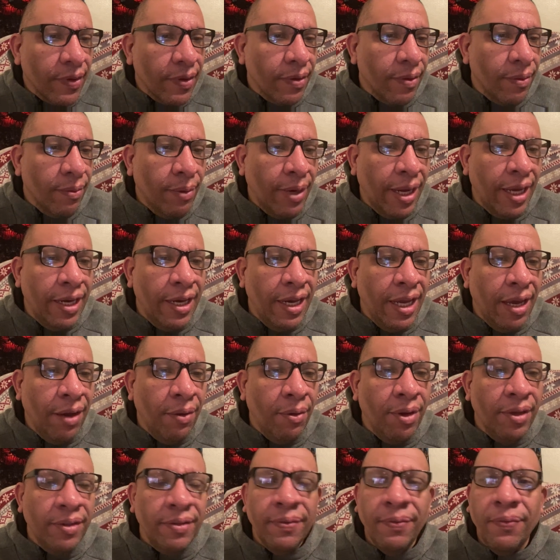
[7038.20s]
Right now
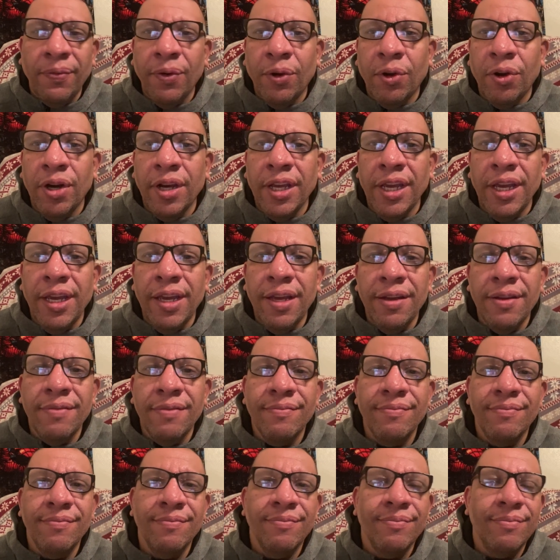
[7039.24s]
it's 40.
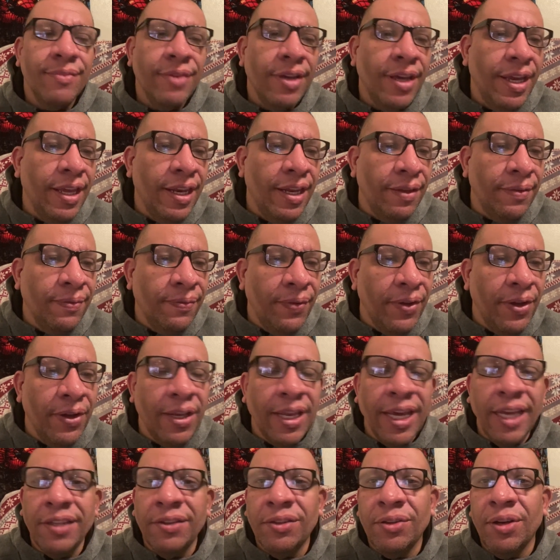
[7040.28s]
And it feels
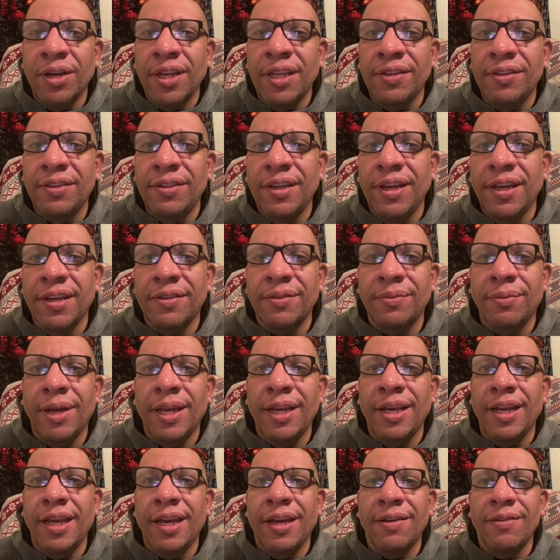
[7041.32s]
like 36 right
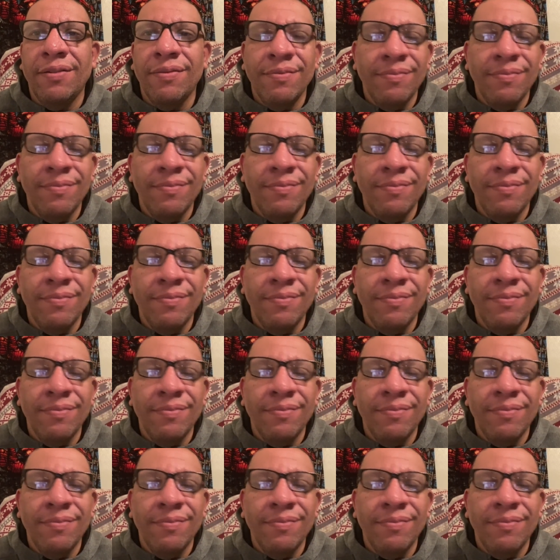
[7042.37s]
now.